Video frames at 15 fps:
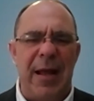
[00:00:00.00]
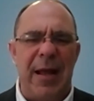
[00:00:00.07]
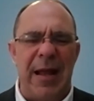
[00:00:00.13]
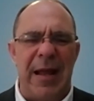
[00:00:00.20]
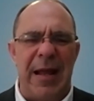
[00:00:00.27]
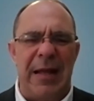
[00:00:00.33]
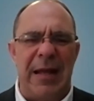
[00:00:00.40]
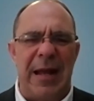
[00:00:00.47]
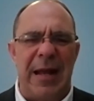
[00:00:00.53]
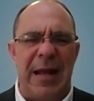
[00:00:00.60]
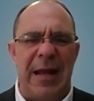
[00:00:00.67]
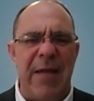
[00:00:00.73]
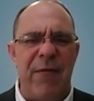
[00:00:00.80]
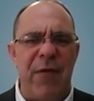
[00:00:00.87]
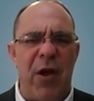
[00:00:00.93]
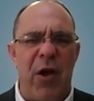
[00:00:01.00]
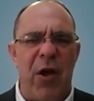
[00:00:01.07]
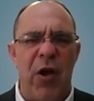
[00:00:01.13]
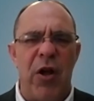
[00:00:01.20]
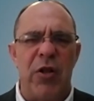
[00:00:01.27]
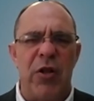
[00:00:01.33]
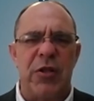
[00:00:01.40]
it never
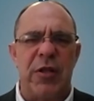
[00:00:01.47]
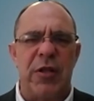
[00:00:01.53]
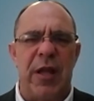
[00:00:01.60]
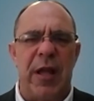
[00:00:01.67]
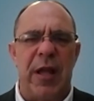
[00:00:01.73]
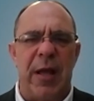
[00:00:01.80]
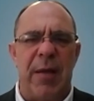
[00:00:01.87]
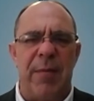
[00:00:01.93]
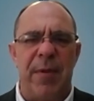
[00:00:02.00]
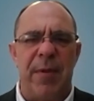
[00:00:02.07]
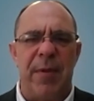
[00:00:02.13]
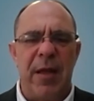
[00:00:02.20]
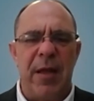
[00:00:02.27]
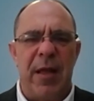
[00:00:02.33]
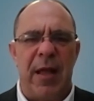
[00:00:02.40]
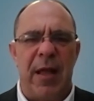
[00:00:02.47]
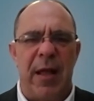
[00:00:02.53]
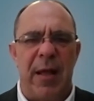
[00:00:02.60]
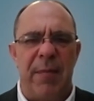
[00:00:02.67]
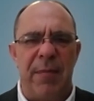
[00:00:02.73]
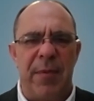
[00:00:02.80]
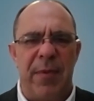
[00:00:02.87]
hurts
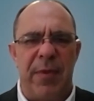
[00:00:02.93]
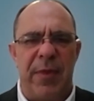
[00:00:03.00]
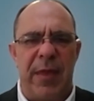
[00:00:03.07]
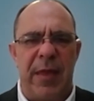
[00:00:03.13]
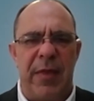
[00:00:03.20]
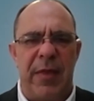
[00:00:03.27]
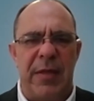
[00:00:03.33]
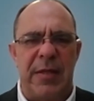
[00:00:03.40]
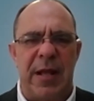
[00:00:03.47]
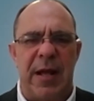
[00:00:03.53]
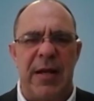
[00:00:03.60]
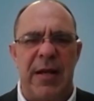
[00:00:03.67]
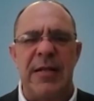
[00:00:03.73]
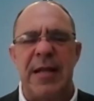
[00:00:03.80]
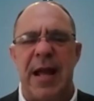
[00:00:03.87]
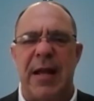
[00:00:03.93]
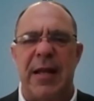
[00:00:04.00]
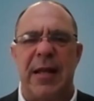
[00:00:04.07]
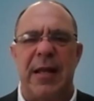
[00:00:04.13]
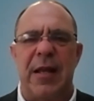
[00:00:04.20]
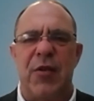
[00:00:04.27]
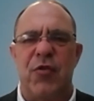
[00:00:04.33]
the side attacking
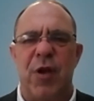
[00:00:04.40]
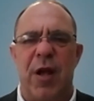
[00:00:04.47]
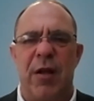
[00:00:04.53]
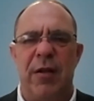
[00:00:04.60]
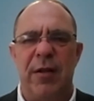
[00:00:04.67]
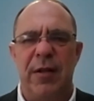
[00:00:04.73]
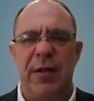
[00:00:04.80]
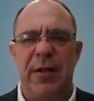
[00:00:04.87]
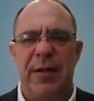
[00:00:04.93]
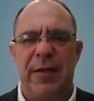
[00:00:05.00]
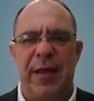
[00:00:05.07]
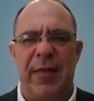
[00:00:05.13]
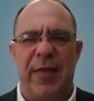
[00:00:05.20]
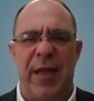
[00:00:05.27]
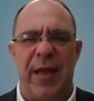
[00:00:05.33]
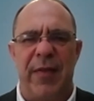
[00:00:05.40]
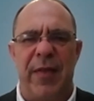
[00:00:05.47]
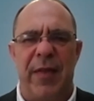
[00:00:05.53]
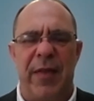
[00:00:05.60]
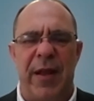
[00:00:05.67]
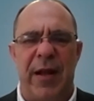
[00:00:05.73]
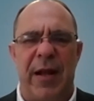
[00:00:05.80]
Israel that
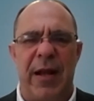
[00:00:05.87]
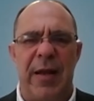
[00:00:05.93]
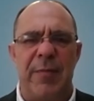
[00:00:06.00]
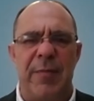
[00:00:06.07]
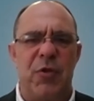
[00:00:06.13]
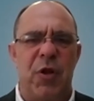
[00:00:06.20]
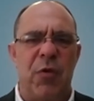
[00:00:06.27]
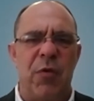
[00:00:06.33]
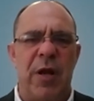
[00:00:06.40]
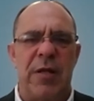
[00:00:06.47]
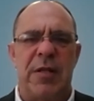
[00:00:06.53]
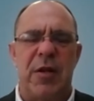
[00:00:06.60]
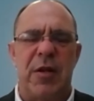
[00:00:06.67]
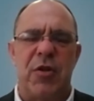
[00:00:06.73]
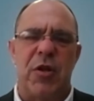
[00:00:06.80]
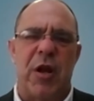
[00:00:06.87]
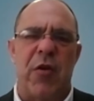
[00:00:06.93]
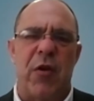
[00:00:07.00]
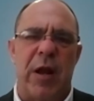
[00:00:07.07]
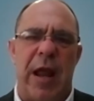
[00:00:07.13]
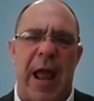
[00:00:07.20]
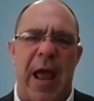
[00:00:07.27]
their claims don't
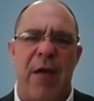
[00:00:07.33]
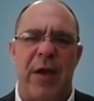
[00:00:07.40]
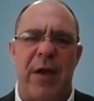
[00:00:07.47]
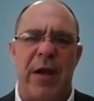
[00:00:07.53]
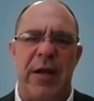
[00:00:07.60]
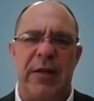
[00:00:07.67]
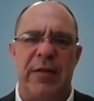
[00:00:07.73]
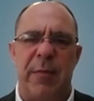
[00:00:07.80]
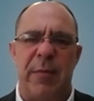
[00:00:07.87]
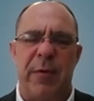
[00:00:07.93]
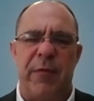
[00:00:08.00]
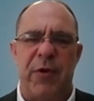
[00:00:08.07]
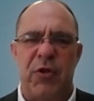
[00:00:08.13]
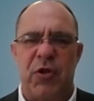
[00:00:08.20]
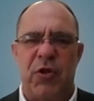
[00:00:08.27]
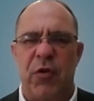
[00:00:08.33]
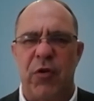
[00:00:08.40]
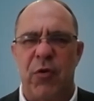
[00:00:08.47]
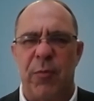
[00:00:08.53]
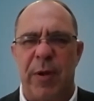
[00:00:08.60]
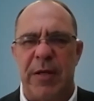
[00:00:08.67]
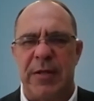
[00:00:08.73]
necessarily have any type of historical
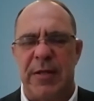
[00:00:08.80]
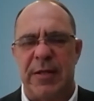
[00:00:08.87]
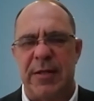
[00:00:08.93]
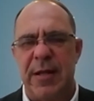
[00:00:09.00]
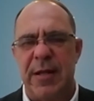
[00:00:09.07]
basis.